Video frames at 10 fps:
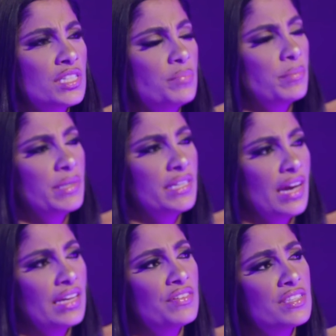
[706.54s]
sleep with me and
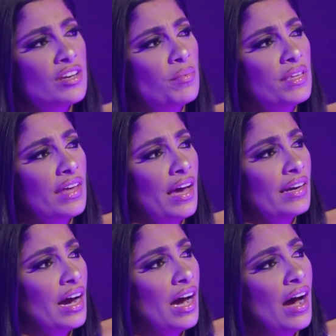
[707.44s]
not even tell me
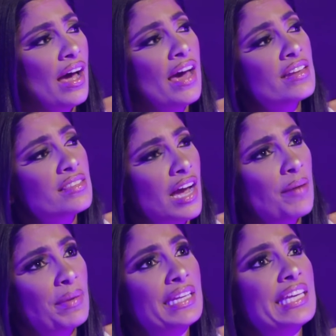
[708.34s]
that ahead of
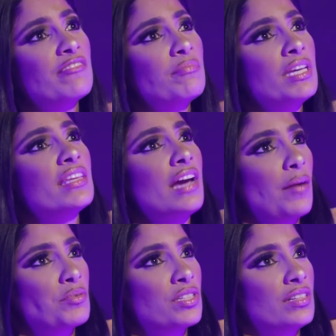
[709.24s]
time and give me the
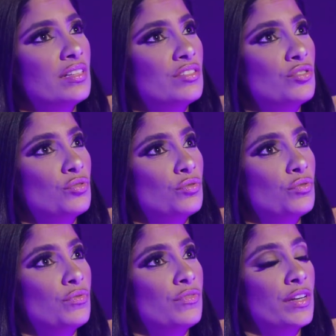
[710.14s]
option
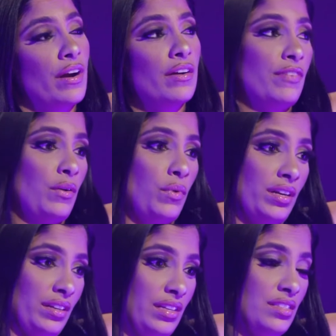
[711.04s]
to figure out if I want
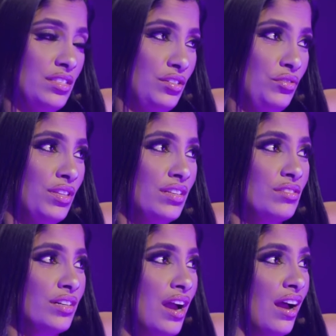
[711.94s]
to continue this
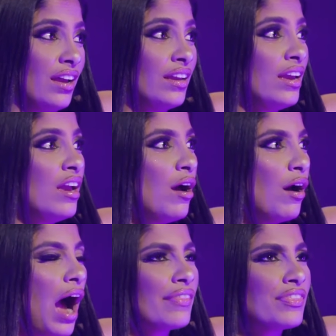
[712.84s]
or not.
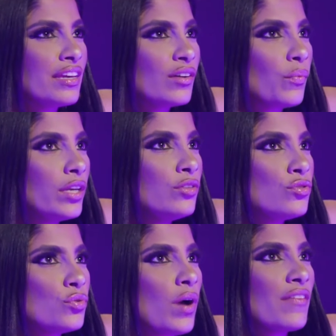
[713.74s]
I think when you
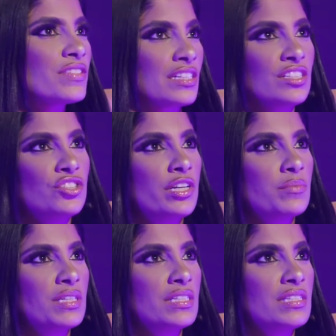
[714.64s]
do have sexually
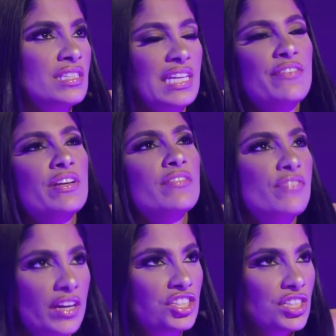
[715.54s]
transmitted diseases, even
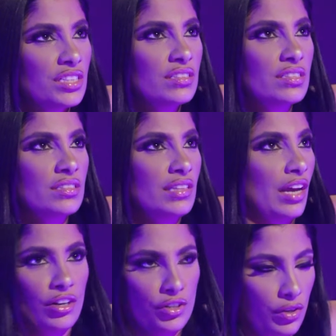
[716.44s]
infections
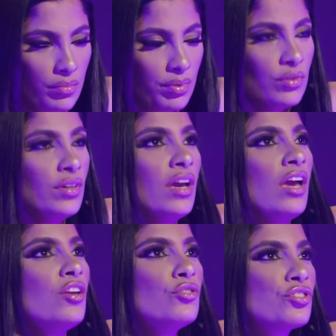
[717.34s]
that are curable,
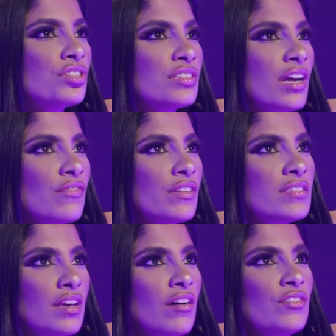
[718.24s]
you should definitely
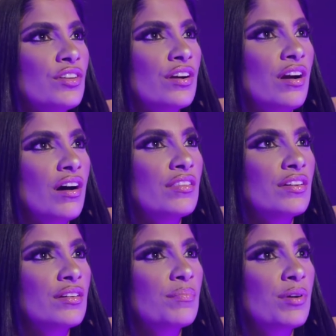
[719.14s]
tell your
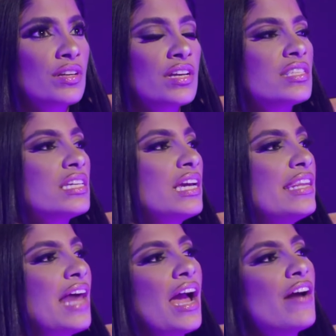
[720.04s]
other, because see,
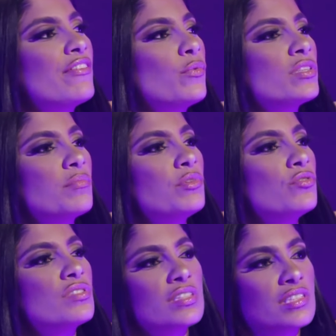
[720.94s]
not everyone's
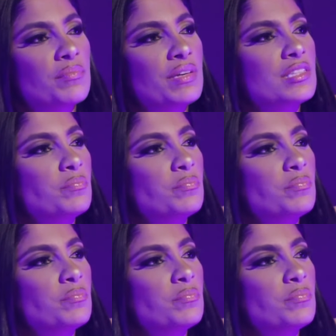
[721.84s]
immune system is